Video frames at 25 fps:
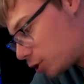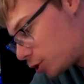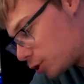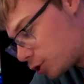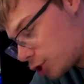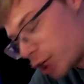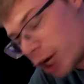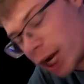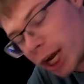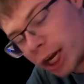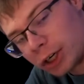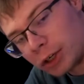
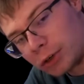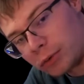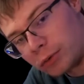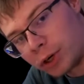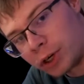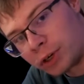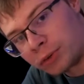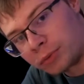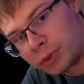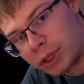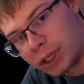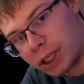channel
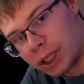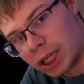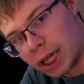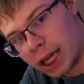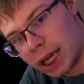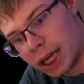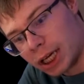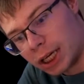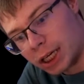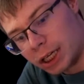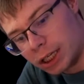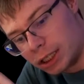1
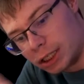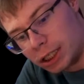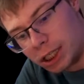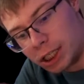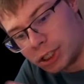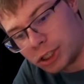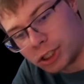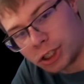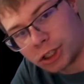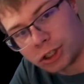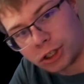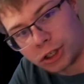relay
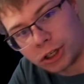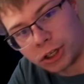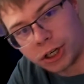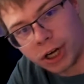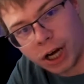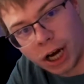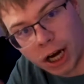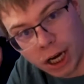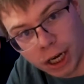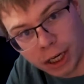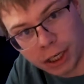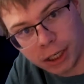needs to turn
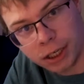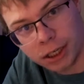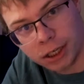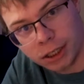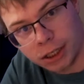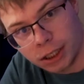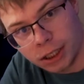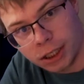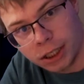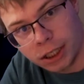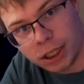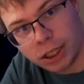on,
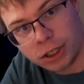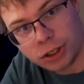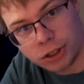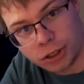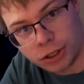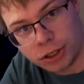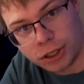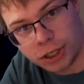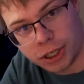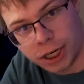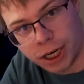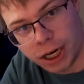and
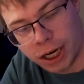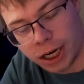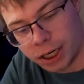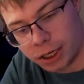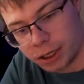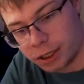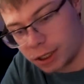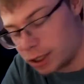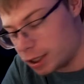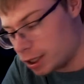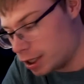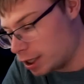turn it
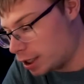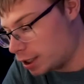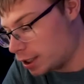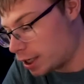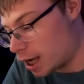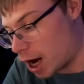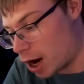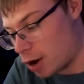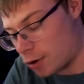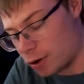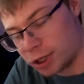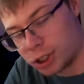on.
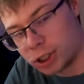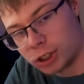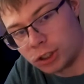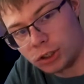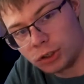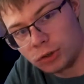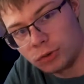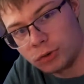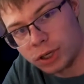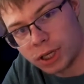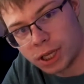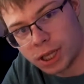Now it's
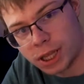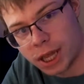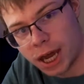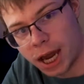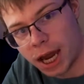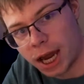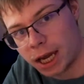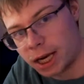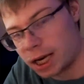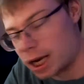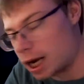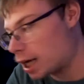doing
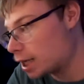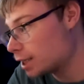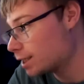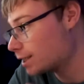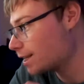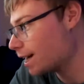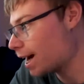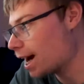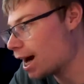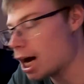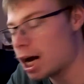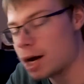that on
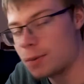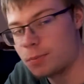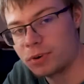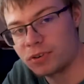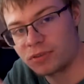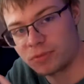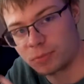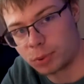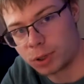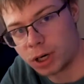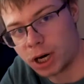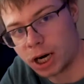top
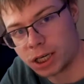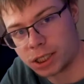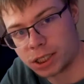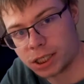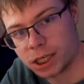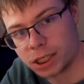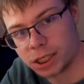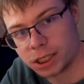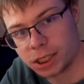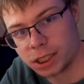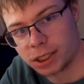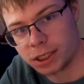of
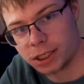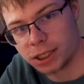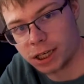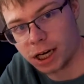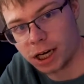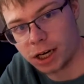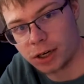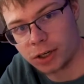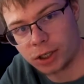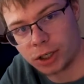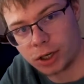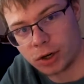processing the
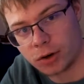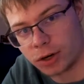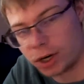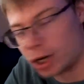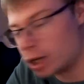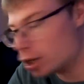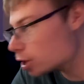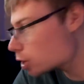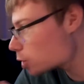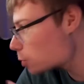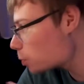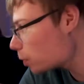audio, and
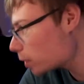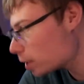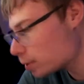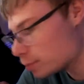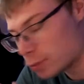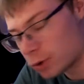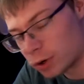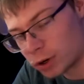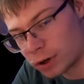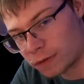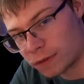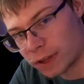I'll explain
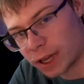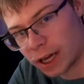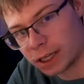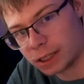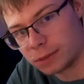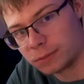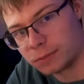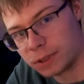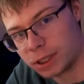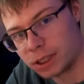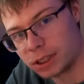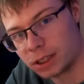more of
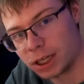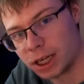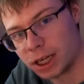that